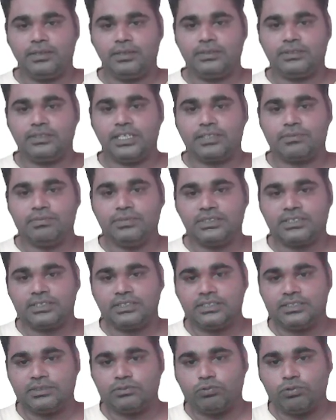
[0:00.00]
That means
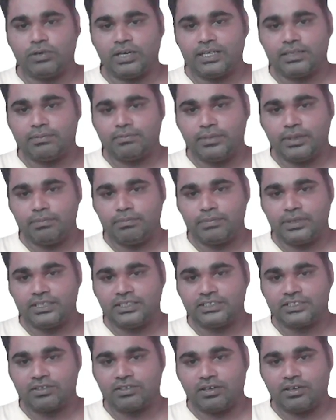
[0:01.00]
one membrane
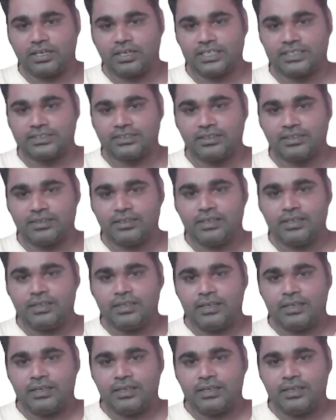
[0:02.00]
is called as the